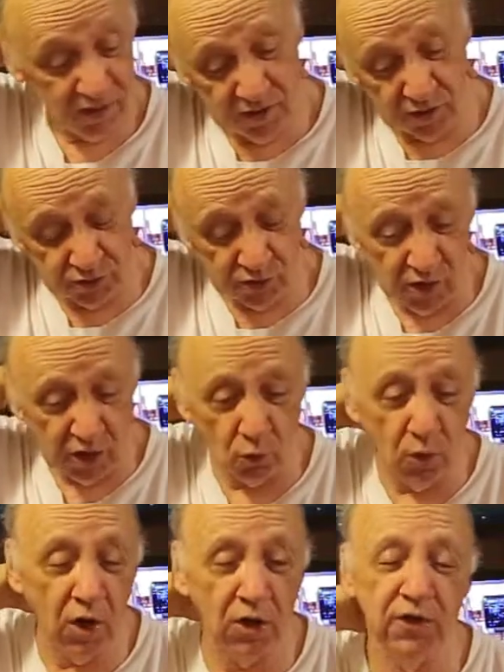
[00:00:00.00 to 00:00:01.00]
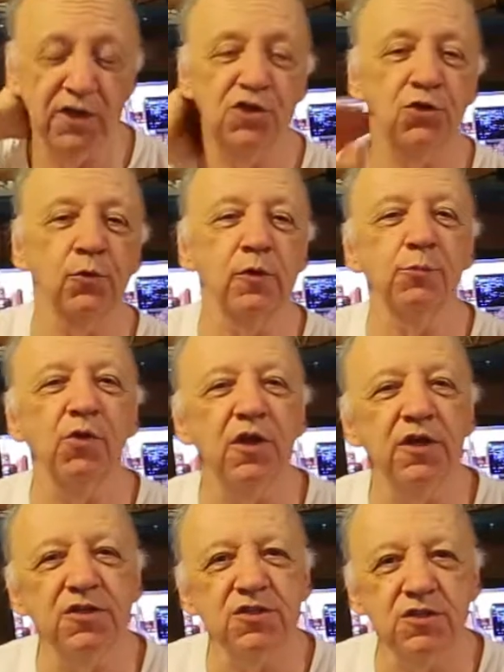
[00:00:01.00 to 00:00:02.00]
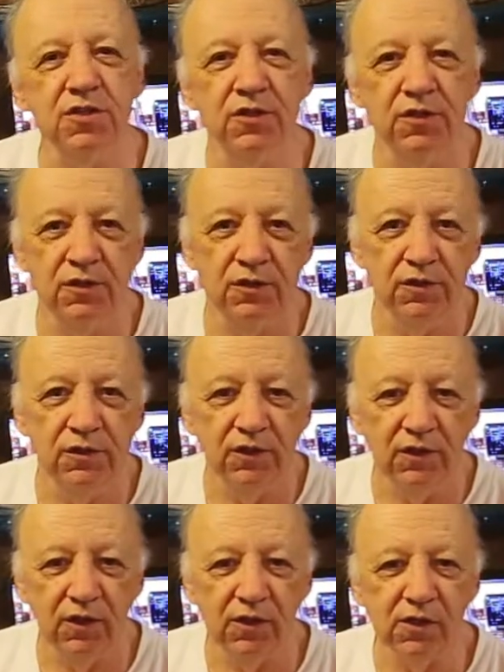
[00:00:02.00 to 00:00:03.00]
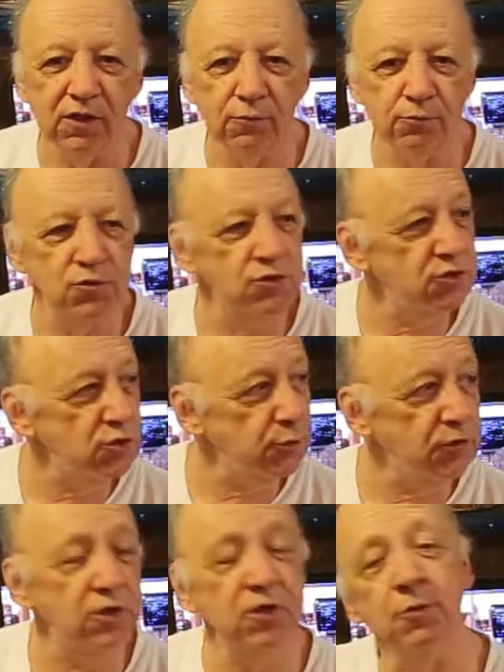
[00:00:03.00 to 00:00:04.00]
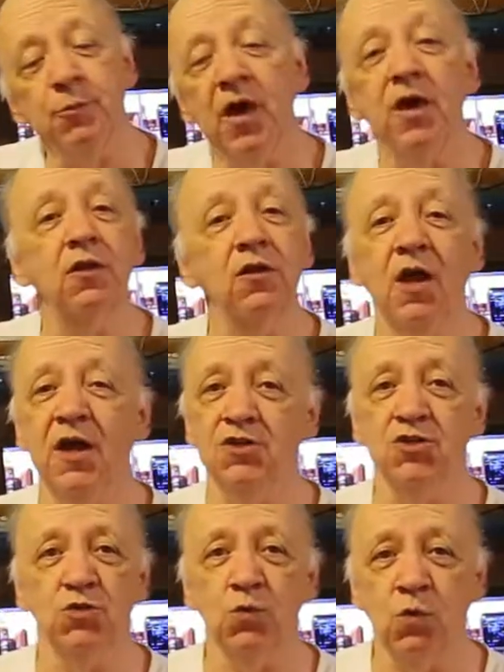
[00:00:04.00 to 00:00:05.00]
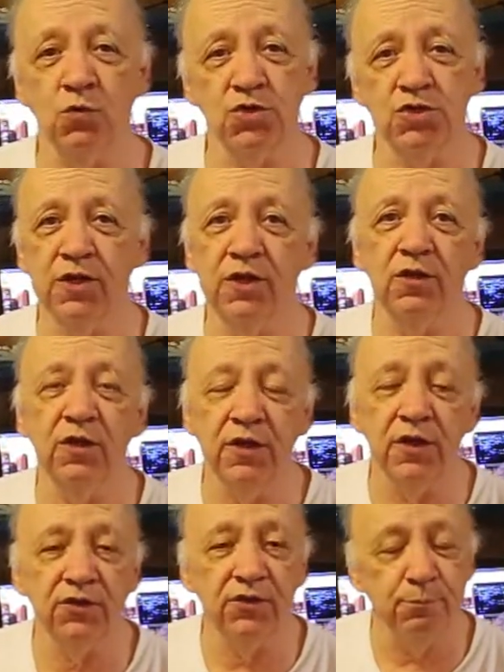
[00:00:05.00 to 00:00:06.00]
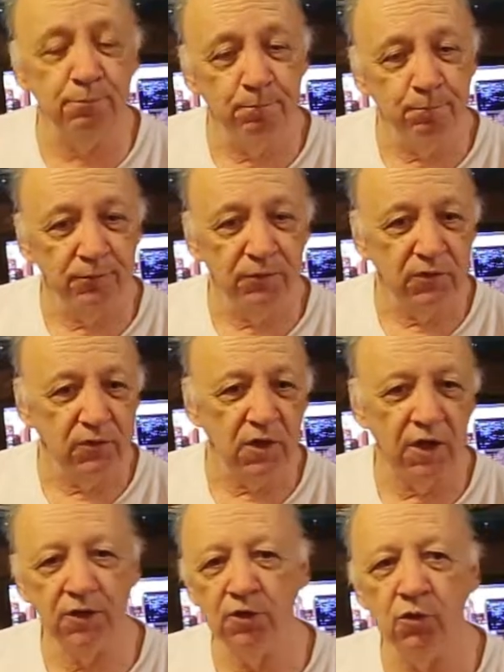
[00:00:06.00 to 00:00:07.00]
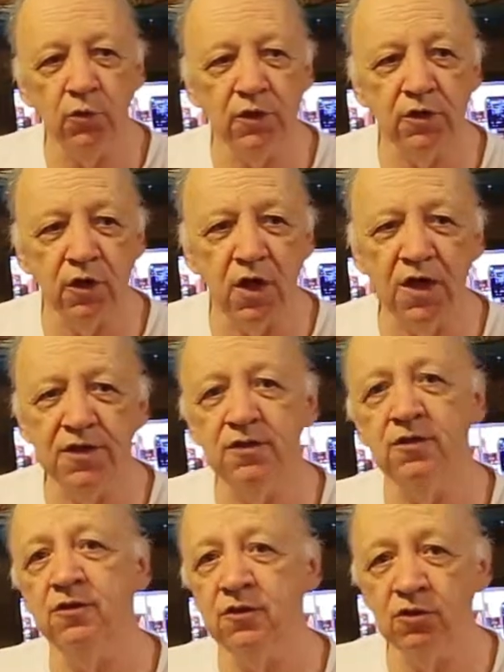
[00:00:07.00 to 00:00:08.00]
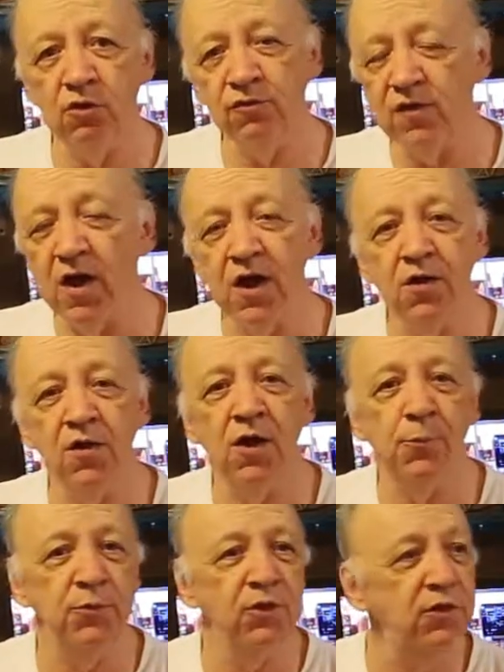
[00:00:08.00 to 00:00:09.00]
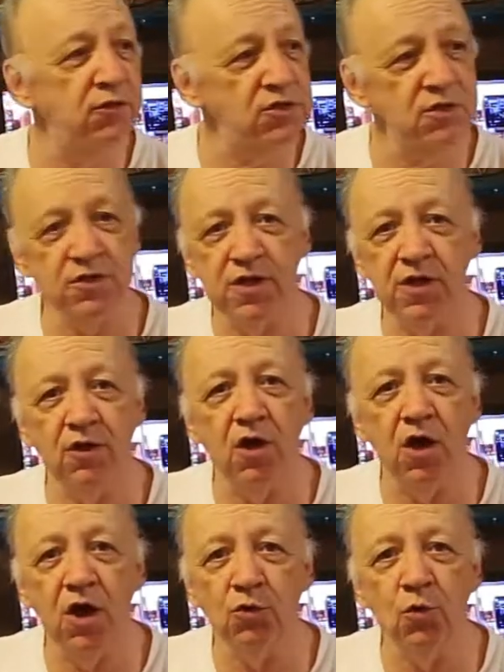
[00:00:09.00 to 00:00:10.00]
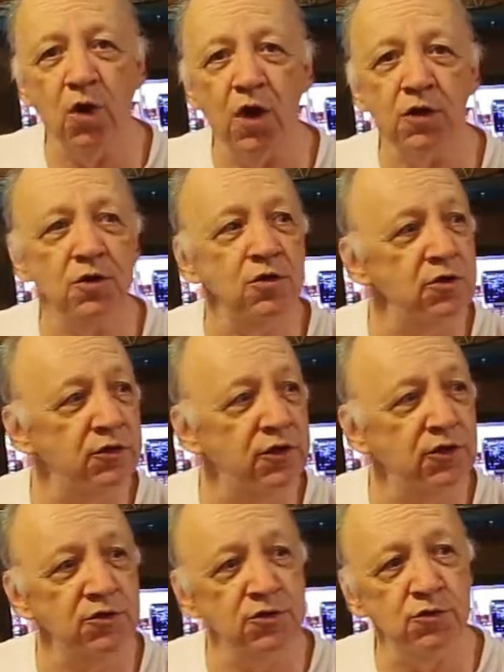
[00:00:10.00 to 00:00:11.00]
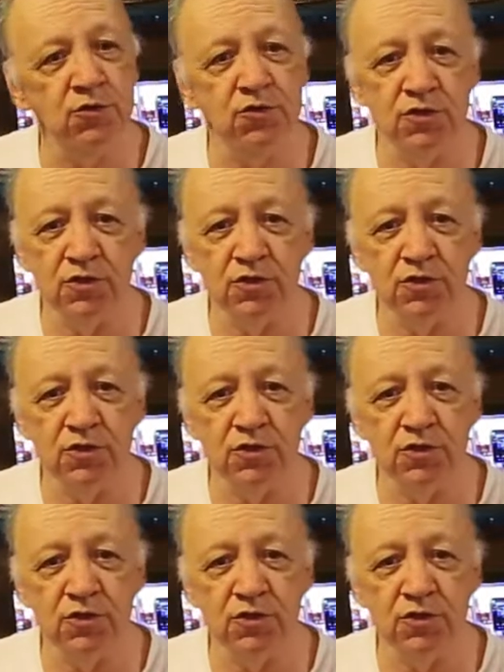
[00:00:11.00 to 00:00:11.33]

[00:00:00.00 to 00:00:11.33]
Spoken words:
get the hot water heater replaced. Stupid thing, the pilot light just won't stay lit. I can go in and light it and it'll fire up and give us a tank of hot water, and then as soon as